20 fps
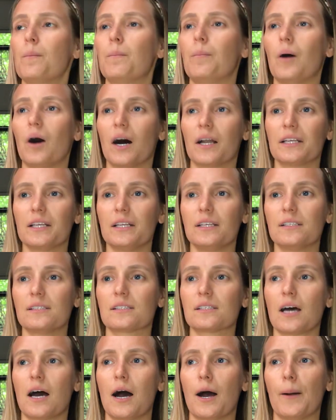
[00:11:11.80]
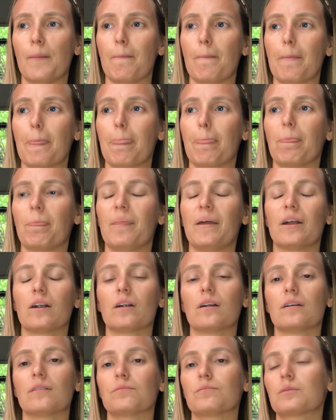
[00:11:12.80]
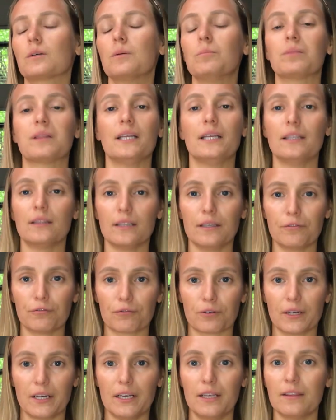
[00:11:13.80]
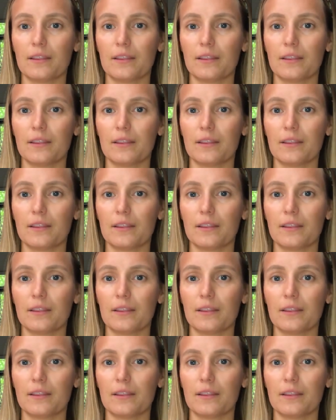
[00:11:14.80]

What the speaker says: bodies. They're completely free.